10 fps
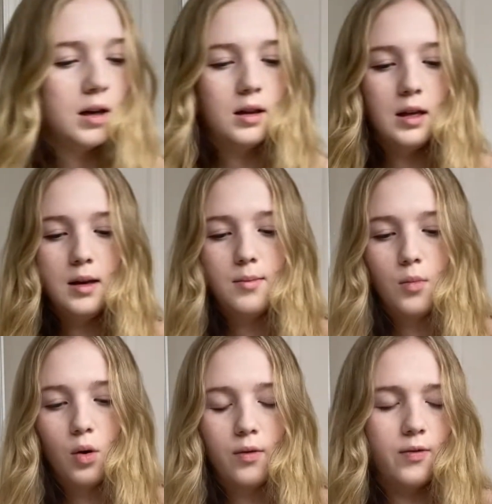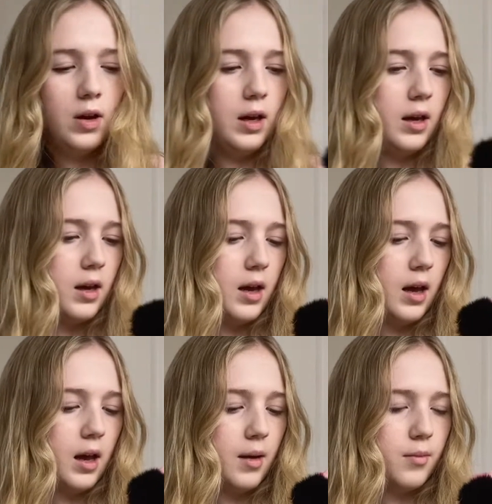the Morphe
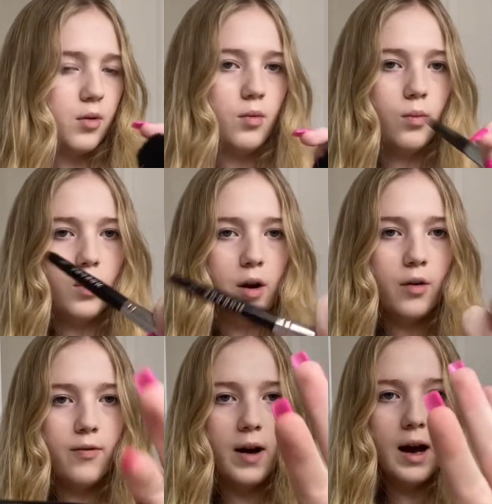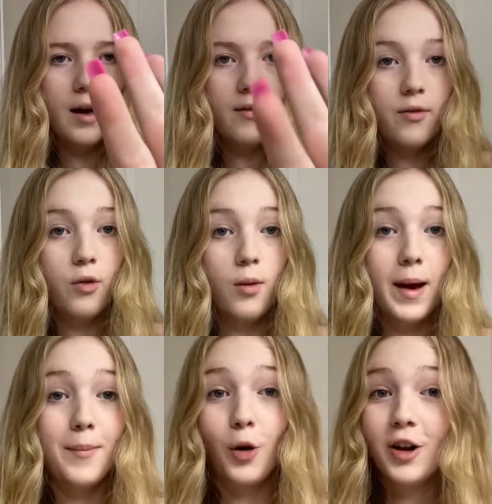M105 for my
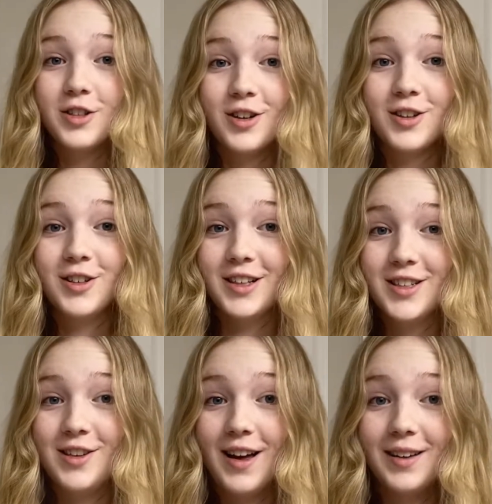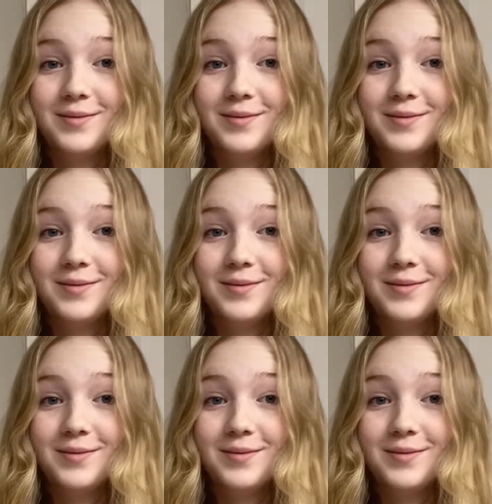bronzer. So let's do that.